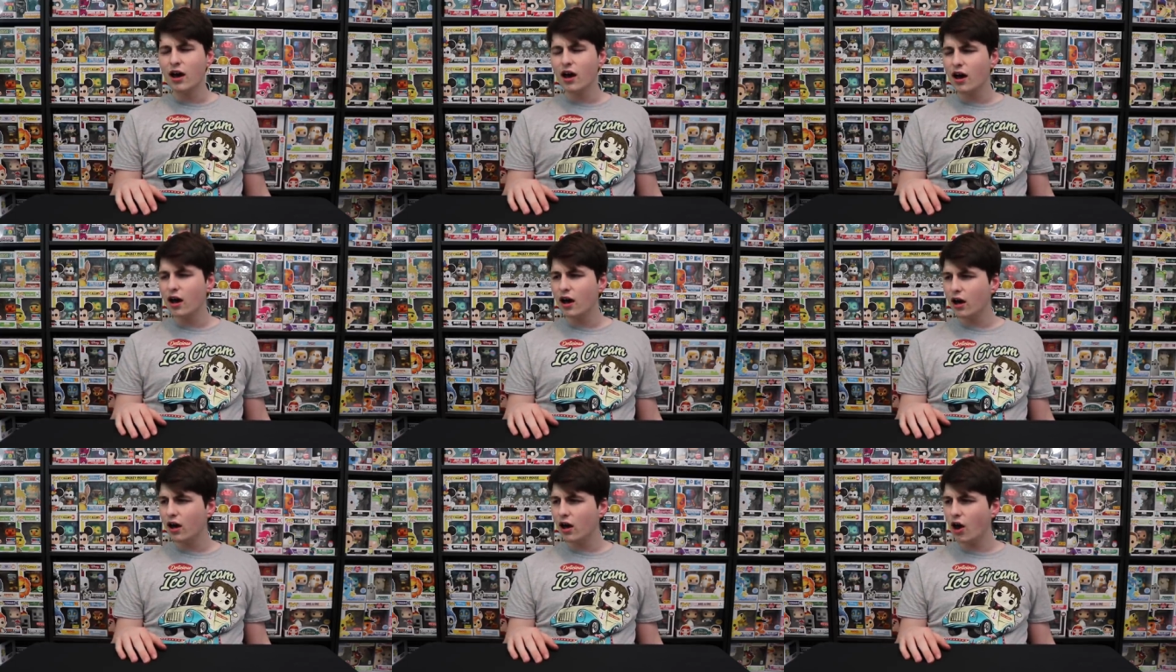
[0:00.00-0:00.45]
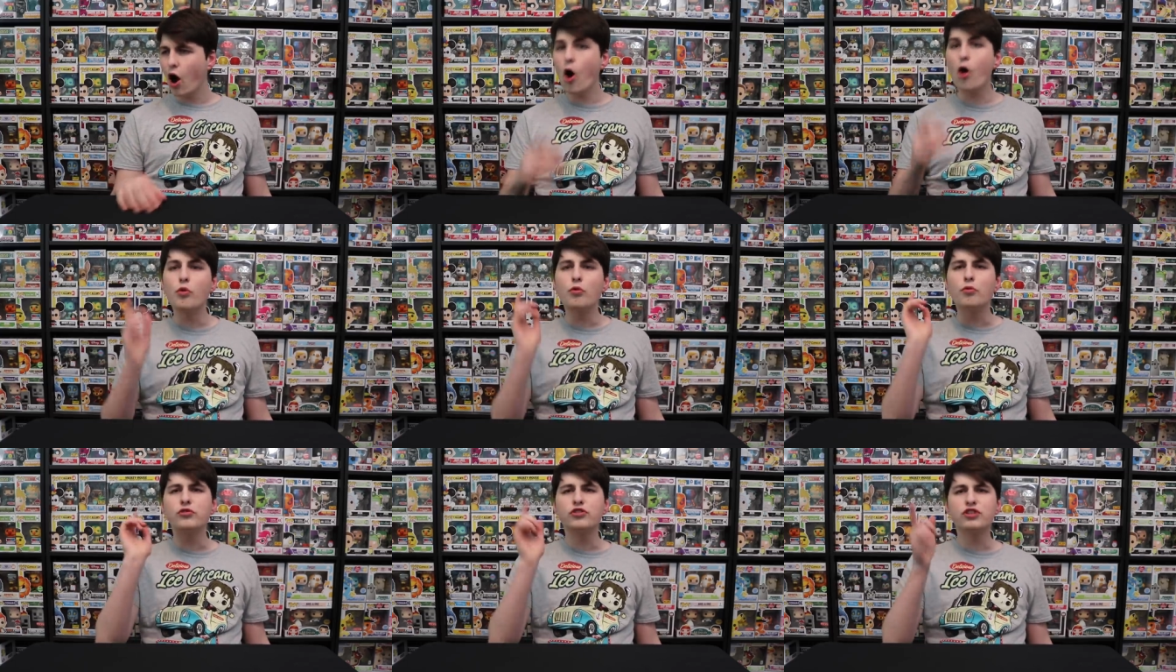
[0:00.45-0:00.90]

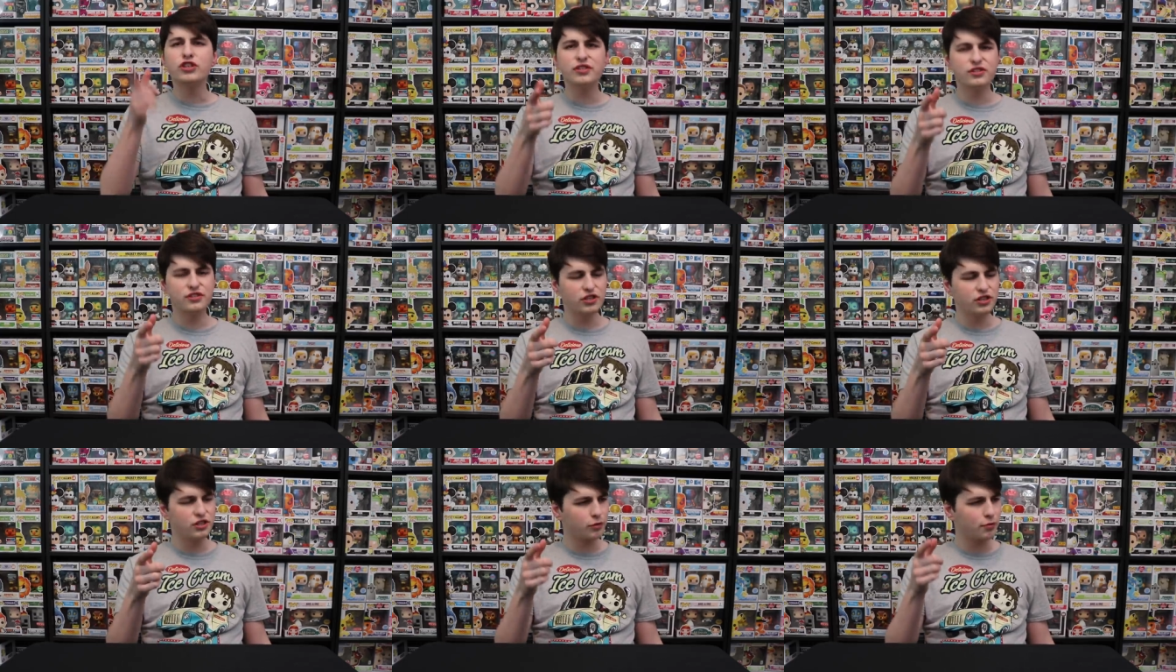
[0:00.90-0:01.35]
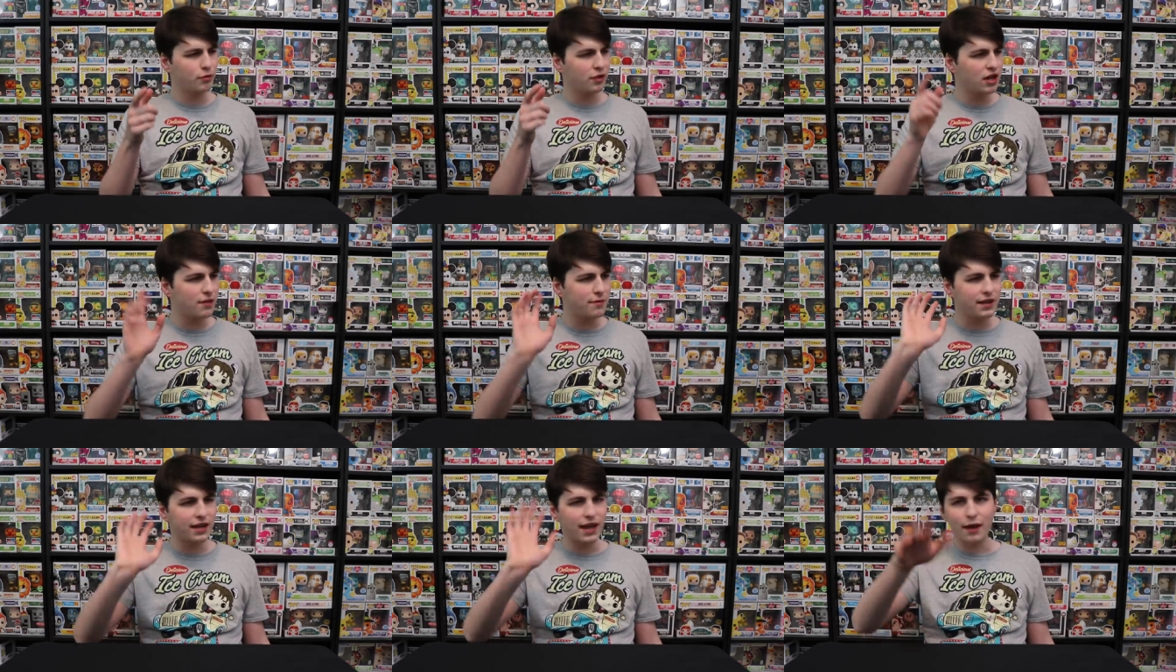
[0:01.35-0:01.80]
She took me
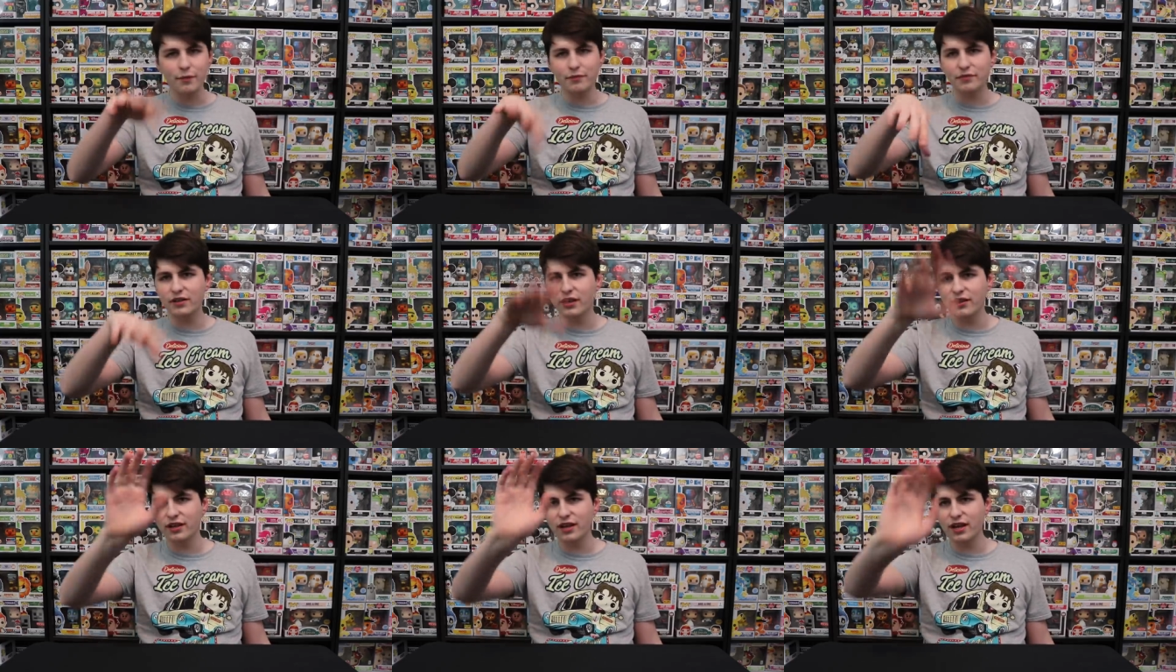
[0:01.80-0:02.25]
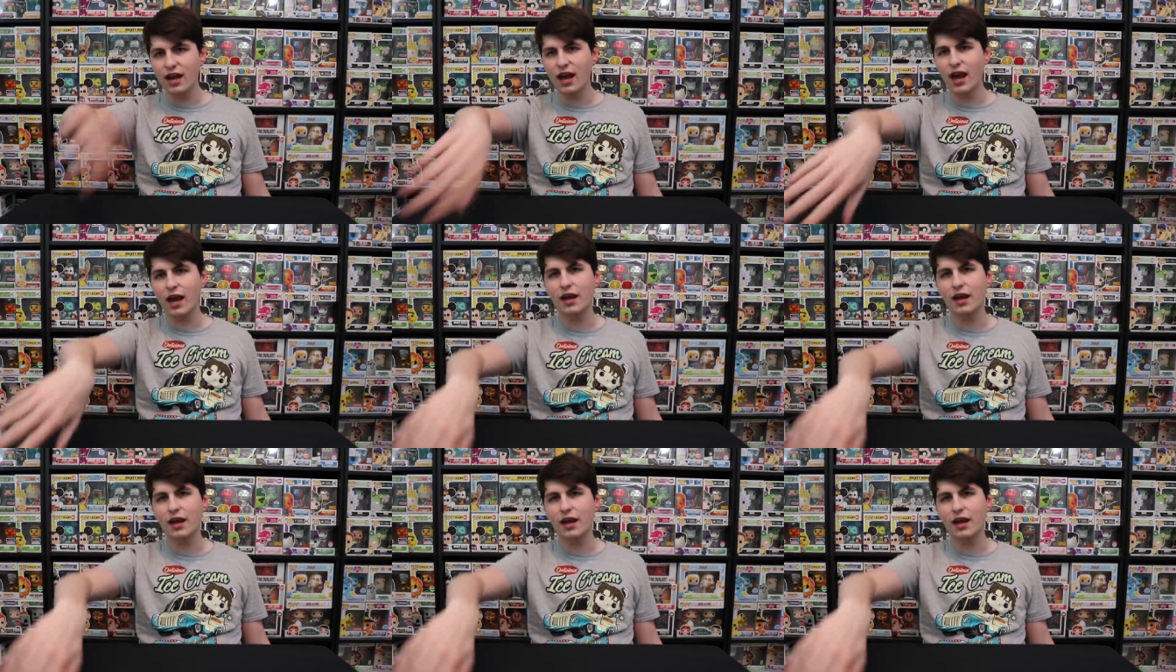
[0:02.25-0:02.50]
to EB Games the other day.